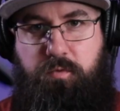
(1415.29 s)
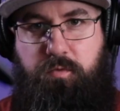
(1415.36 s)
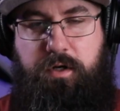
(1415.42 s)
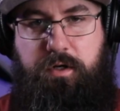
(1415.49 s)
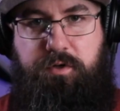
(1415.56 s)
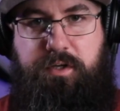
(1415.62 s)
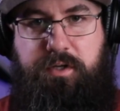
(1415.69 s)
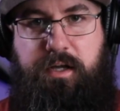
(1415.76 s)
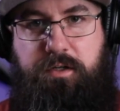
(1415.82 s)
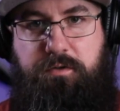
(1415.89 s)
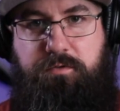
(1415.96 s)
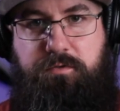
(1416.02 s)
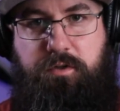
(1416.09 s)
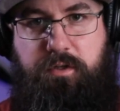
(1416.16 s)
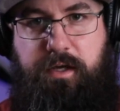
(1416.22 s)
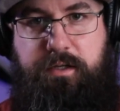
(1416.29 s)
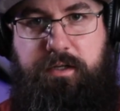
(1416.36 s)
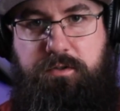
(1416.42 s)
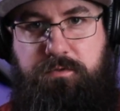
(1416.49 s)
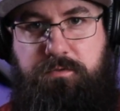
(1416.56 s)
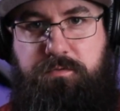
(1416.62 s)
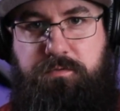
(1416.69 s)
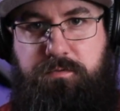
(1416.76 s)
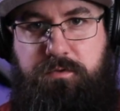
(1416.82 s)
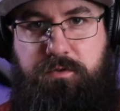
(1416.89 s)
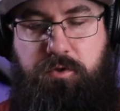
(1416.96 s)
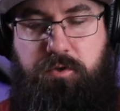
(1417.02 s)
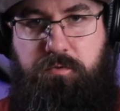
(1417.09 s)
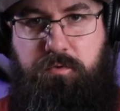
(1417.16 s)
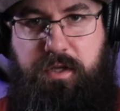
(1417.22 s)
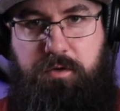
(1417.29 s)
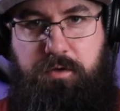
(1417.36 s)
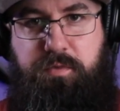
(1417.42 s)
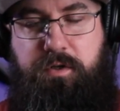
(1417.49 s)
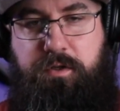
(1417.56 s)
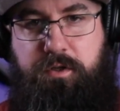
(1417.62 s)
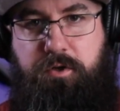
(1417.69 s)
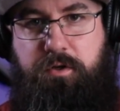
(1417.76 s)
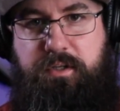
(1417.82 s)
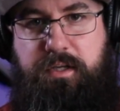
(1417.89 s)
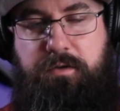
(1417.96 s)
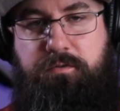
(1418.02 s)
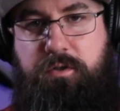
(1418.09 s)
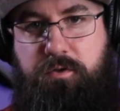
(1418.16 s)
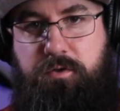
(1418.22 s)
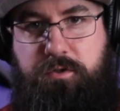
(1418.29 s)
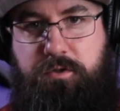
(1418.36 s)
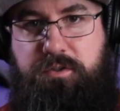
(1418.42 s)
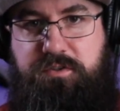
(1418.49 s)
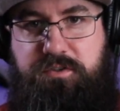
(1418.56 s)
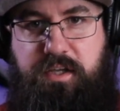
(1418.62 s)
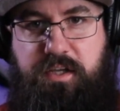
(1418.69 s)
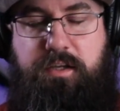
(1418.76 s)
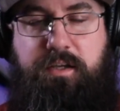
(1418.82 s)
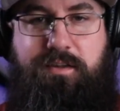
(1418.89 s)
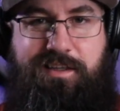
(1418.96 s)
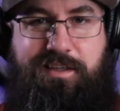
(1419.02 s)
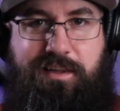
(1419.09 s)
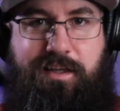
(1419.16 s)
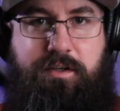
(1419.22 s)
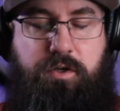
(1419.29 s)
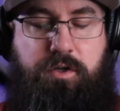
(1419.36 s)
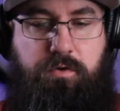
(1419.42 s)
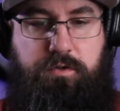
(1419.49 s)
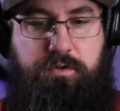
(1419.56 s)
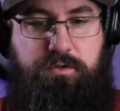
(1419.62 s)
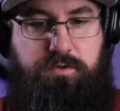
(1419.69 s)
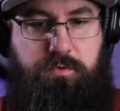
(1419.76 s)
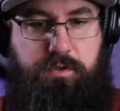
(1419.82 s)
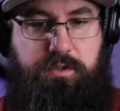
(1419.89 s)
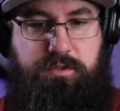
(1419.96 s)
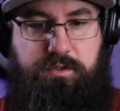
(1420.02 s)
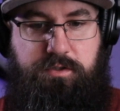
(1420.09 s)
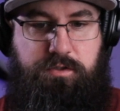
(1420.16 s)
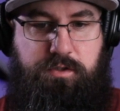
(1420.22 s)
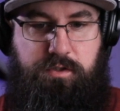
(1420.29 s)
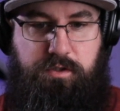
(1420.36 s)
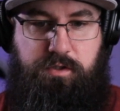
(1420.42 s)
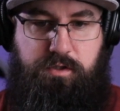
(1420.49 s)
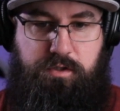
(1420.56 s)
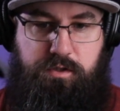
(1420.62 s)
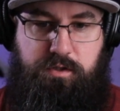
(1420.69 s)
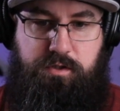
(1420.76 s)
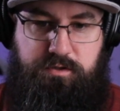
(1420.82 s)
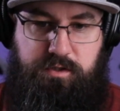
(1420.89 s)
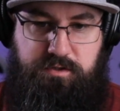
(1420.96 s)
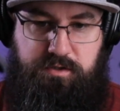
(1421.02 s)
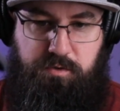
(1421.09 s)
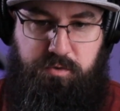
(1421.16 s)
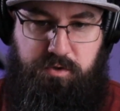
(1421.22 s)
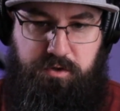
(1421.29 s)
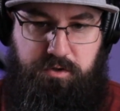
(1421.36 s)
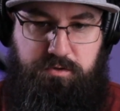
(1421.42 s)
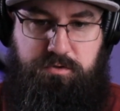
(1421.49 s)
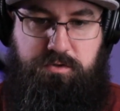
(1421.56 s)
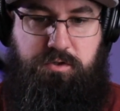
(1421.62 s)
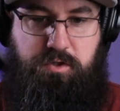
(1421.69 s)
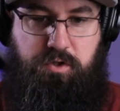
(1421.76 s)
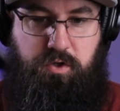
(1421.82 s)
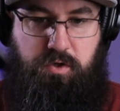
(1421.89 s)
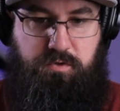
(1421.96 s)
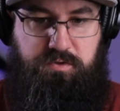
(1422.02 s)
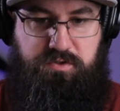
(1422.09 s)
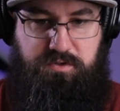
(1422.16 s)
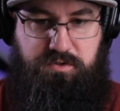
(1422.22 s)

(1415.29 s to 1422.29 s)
whatever kind of collective you input you're giving it on your stick, and then let go of the switch. Does that sound pretty close?